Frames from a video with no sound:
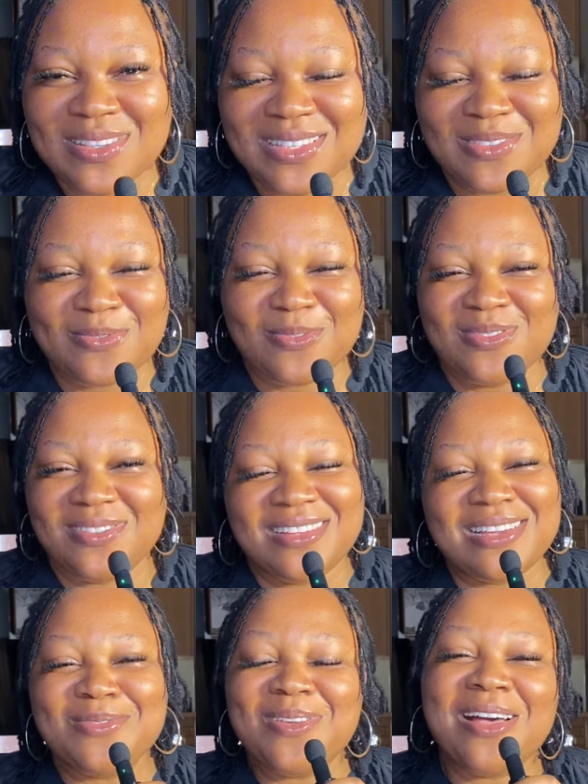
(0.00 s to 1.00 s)
Look at that.
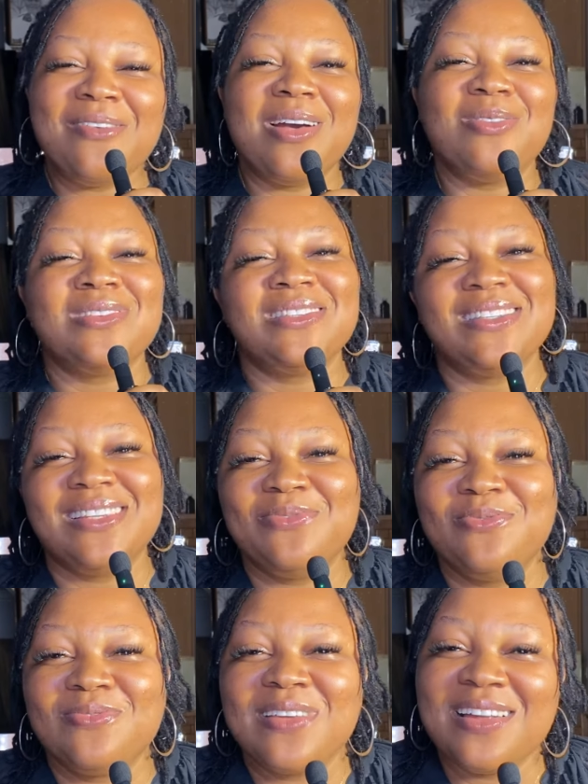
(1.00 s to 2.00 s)

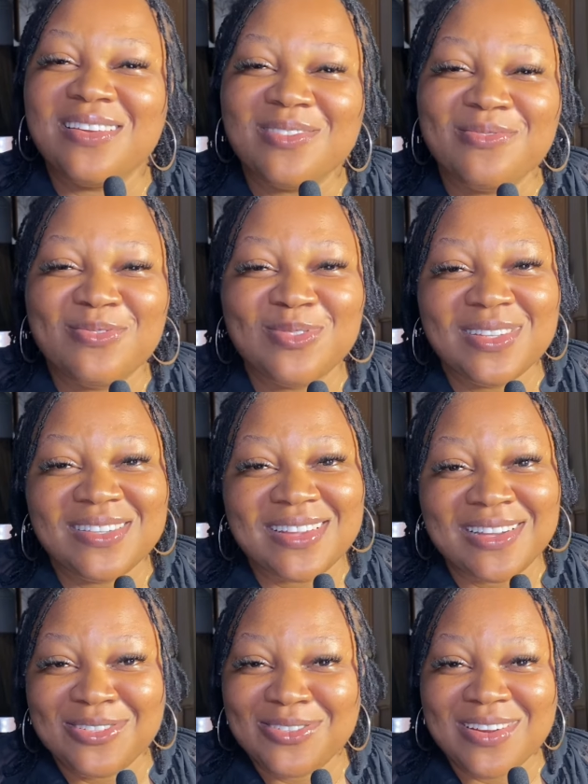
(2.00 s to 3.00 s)

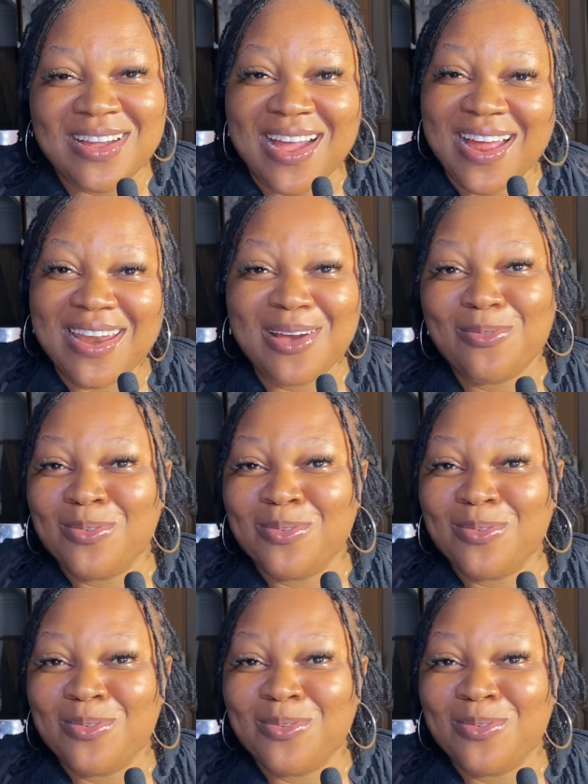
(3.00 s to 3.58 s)
Hmm? Look at my shito.